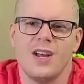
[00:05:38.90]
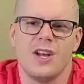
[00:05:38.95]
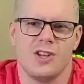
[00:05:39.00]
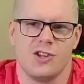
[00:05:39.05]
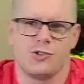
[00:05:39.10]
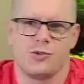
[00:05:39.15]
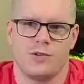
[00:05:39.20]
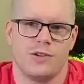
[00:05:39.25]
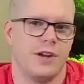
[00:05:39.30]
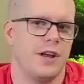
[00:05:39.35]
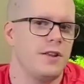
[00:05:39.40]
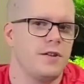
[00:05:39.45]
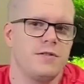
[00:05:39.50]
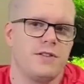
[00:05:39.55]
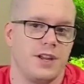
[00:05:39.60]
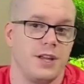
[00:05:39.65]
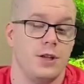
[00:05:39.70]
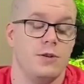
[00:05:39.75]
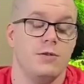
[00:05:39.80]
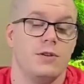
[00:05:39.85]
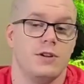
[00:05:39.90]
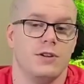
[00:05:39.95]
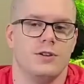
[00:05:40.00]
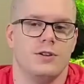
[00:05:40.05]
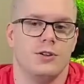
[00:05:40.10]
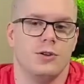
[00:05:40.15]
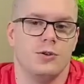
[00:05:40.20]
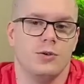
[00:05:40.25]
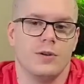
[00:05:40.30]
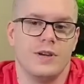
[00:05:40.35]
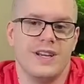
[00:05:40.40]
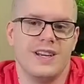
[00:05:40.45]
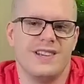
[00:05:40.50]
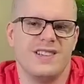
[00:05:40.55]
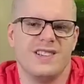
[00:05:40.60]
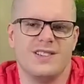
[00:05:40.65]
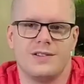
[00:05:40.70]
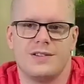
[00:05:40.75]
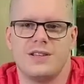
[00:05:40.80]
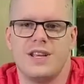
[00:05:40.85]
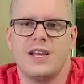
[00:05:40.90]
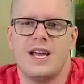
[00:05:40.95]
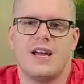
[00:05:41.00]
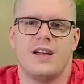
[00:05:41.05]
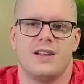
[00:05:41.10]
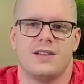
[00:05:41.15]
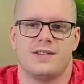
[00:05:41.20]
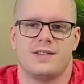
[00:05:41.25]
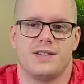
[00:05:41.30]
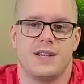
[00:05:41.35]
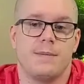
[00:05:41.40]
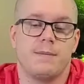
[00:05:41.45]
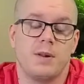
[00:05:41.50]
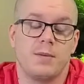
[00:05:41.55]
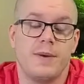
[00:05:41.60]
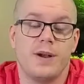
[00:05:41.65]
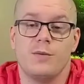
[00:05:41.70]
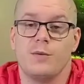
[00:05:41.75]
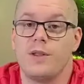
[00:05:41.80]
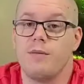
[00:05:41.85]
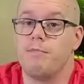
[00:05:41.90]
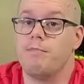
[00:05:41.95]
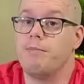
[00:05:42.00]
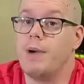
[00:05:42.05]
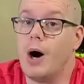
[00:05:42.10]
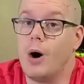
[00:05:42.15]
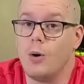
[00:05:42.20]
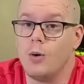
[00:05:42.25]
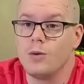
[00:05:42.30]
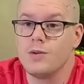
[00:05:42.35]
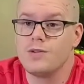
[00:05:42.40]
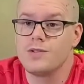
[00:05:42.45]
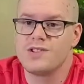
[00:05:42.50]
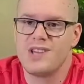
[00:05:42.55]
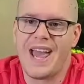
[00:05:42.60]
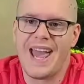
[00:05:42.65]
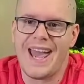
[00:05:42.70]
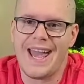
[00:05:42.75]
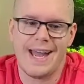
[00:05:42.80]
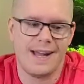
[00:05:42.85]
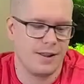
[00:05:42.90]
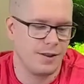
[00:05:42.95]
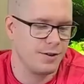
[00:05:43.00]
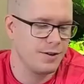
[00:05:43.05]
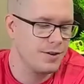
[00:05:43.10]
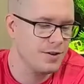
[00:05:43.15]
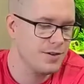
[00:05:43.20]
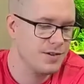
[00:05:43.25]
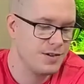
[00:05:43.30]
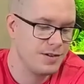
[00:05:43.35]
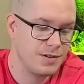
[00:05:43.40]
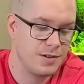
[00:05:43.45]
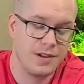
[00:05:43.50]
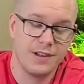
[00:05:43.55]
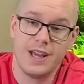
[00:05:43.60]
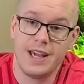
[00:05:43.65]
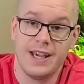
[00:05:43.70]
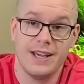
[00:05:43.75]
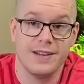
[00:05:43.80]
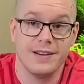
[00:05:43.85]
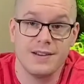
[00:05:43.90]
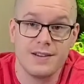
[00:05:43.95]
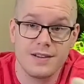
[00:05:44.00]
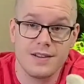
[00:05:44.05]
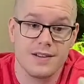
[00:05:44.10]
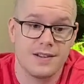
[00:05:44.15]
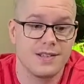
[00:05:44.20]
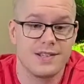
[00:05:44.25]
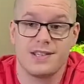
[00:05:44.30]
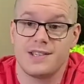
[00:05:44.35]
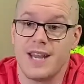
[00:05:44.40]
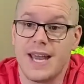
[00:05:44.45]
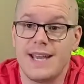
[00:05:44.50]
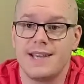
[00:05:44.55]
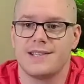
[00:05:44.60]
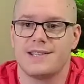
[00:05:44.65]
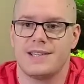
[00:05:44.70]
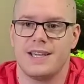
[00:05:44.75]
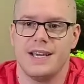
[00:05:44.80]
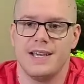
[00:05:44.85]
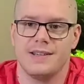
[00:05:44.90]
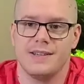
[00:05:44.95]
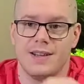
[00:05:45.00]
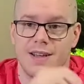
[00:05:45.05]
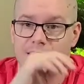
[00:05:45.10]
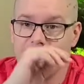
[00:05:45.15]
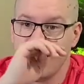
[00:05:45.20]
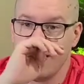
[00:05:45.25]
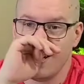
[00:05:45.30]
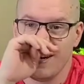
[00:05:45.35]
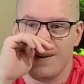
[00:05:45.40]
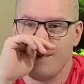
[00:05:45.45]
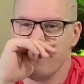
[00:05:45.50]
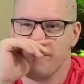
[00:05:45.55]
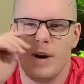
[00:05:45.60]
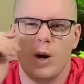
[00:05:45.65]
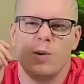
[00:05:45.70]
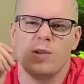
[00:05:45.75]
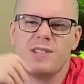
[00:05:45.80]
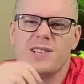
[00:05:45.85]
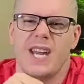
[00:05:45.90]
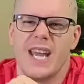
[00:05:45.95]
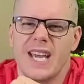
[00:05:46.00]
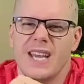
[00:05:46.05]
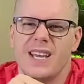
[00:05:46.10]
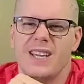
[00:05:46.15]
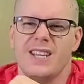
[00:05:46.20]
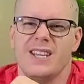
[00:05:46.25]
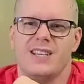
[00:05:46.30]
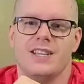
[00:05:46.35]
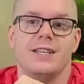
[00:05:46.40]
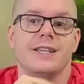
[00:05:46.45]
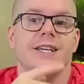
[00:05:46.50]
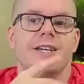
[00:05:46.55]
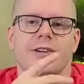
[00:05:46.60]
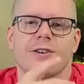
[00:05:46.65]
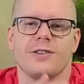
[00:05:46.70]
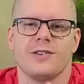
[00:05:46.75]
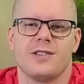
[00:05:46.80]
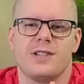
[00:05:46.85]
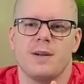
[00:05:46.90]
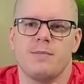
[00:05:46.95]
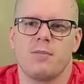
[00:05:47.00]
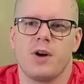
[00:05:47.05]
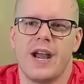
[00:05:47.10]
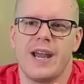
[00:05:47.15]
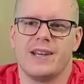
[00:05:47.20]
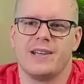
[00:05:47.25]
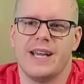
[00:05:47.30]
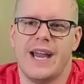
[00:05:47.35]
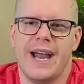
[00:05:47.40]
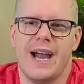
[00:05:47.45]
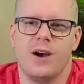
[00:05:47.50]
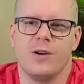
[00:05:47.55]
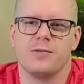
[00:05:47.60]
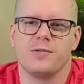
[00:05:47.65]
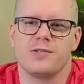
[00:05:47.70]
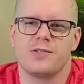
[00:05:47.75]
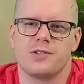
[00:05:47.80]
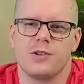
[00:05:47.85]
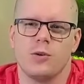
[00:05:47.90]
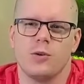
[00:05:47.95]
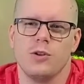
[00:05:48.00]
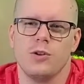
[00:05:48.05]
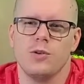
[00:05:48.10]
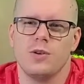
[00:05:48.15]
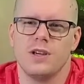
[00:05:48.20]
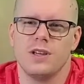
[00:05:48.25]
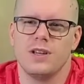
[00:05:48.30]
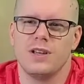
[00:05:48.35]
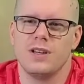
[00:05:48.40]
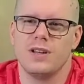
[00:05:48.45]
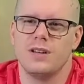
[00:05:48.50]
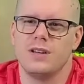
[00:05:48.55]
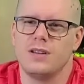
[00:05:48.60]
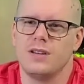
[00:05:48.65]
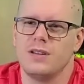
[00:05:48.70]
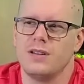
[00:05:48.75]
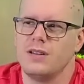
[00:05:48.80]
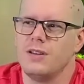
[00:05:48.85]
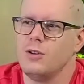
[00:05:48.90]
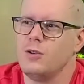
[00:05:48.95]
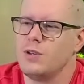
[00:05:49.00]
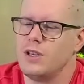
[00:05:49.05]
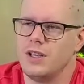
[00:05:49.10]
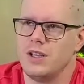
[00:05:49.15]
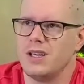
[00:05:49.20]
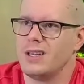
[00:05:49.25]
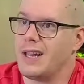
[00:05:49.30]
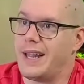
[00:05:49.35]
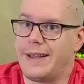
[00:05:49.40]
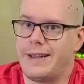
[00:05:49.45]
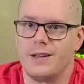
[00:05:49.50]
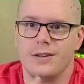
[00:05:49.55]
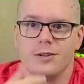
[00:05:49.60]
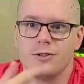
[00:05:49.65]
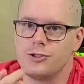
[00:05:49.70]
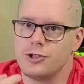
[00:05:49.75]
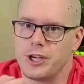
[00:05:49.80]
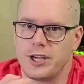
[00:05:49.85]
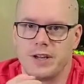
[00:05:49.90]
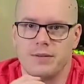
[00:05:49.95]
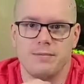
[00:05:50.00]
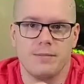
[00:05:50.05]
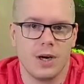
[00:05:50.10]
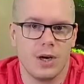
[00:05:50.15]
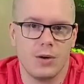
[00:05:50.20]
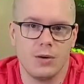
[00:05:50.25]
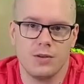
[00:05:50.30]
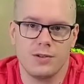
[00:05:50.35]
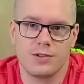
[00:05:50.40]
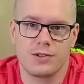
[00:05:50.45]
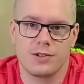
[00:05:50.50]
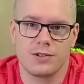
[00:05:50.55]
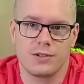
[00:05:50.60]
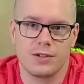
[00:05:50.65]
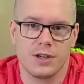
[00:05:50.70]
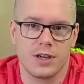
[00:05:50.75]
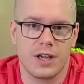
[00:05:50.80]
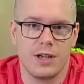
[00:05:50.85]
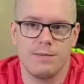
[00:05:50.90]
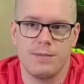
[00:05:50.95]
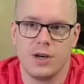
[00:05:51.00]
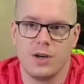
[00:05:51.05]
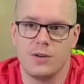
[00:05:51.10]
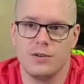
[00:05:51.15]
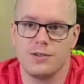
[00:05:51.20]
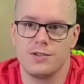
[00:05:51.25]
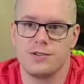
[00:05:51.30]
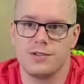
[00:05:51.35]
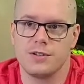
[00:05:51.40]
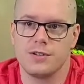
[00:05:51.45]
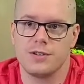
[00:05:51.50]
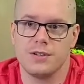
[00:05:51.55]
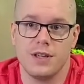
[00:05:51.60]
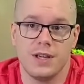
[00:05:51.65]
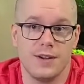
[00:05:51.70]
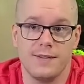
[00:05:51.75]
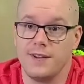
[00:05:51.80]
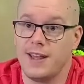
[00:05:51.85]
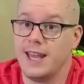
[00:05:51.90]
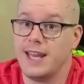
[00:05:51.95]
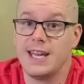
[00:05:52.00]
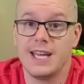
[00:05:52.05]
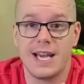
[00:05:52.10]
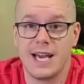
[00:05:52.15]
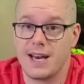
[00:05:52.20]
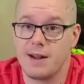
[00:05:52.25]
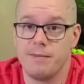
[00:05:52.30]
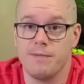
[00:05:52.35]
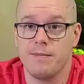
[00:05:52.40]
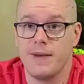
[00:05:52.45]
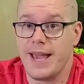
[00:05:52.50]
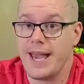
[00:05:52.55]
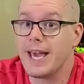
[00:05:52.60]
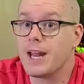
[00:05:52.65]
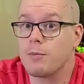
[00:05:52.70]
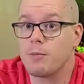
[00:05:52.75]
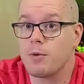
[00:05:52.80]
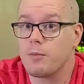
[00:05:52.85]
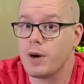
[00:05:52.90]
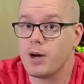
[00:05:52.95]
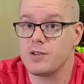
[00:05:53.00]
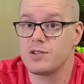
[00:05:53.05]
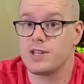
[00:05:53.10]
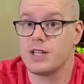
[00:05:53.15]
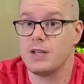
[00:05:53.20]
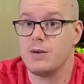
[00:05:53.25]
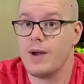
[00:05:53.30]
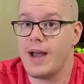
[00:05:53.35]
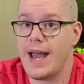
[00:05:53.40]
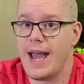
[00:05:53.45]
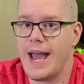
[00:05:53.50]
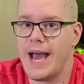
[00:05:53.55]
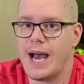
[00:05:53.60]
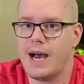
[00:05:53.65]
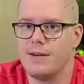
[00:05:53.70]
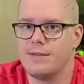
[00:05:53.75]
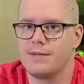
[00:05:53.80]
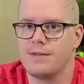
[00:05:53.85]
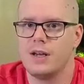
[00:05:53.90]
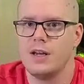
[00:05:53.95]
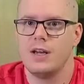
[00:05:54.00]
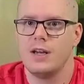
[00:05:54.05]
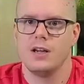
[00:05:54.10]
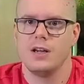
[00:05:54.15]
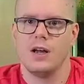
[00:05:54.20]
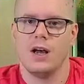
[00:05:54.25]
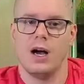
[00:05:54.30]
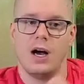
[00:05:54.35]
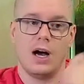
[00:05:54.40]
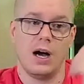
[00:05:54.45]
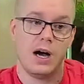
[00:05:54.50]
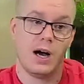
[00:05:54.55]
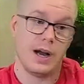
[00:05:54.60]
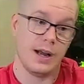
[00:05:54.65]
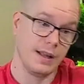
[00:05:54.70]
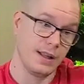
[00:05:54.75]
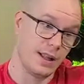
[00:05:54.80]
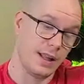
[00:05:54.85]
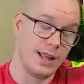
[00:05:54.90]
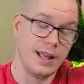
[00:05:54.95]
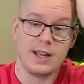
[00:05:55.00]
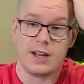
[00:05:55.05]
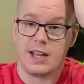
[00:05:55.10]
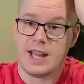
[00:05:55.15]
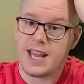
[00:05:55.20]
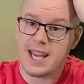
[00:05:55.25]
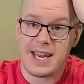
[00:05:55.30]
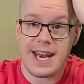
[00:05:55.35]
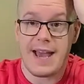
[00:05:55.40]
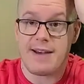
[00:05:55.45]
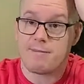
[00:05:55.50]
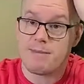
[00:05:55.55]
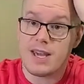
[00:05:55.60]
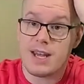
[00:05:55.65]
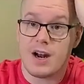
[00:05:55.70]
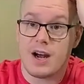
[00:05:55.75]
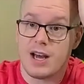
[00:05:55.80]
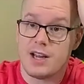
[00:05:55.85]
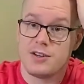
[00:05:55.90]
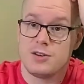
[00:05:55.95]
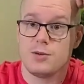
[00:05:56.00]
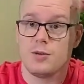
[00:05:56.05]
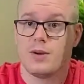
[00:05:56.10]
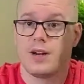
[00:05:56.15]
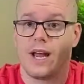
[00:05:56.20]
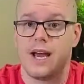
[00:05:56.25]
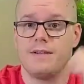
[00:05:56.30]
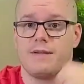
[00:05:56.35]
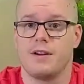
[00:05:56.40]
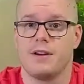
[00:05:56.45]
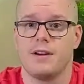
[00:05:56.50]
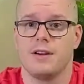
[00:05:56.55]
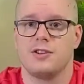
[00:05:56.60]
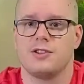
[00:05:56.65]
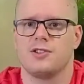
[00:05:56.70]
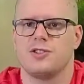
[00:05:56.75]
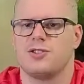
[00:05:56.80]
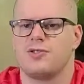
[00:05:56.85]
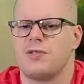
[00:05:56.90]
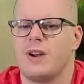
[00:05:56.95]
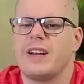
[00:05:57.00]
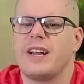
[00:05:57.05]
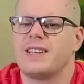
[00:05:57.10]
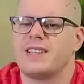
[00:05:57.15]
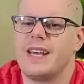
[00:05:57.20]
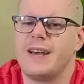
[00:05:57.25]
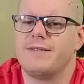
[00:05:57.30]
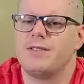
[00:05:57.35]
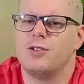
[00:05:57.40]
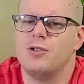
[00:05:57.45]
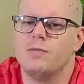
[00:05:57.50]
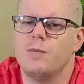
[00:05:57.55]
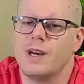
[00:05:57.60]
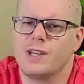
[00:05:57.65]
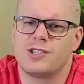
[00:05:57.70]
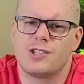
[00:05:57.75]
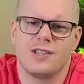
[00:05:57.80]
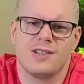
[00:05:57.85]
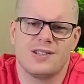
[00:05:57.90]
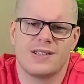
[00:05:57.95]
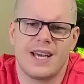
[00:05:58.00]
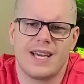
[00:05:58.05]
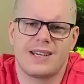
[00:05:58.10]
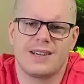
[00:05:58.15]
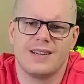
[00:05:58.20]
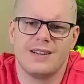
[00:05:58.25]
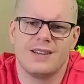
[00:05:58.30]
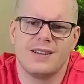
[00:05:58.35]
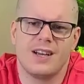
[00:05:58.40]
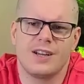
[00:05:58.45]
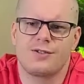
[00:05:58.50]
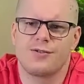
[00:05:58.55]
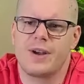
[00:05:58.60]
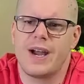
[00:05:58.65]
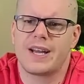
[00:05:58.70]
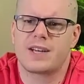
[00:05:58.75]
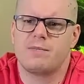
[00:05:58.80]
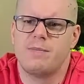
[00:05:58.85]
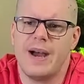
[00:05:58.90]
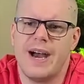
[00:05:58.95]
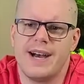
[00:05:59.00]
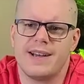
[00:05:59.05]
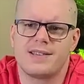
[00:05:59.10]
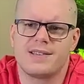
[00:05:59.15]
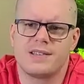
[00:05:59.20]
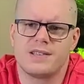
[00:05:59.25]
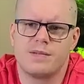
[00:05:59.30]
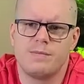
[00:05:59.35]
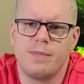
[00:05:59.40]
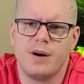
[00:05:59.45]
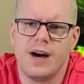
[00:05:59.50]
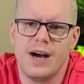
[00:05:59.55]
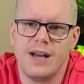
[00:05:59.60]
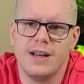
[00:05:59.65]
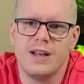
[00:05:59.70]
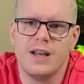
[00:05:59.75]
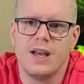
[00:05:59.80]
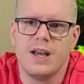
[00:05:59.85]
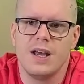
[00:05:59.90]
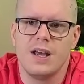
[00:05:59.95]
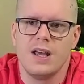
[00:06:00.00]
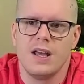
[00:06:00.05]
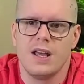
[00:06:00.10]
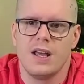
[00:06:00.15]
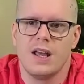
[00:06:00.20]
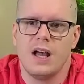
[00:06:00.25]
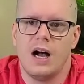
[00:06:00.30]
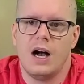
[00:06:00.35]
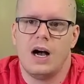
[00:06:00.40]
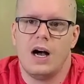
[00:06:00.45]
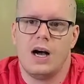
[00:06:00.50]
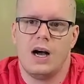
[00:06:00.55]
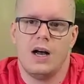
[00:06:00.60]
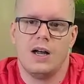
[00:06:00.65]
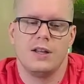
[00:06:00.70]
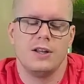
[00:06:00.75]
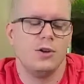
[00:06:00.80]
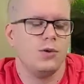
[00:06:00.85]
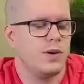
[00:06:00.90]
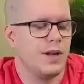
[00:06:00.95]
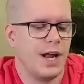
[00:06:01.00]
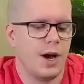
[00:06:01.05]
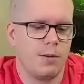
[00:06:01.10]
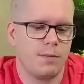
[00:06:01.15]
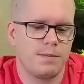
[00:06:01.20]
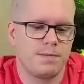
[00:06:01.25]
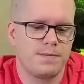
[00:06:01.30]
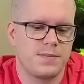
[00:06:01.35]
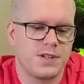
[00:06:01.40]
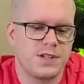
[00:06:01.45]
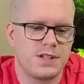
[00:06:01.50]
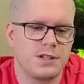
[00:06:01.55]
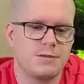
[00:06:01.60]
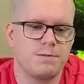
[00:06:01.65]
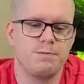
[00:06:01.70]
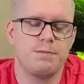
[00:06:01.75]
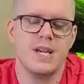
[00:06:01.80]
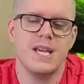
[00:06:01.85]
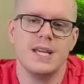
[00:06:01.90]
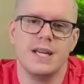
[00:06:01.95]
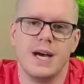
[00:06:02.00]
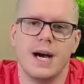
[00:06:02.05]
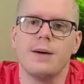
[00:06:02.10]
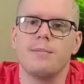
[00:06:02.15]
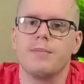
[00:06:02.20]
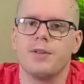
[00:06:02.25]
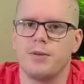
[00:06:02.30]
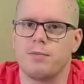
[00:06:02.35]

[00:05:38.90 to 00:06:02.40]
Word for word: So another thing you can do is supplement with bones, antlers, and snake skin. Bones take years to break down, so you can you can get like chicken bones or turkey bones or any kind of animal bones that you have. Uh, it, it can have meat on it, do whatever. Just try not to have too much because that can attract pests. But uh, you can help speed up the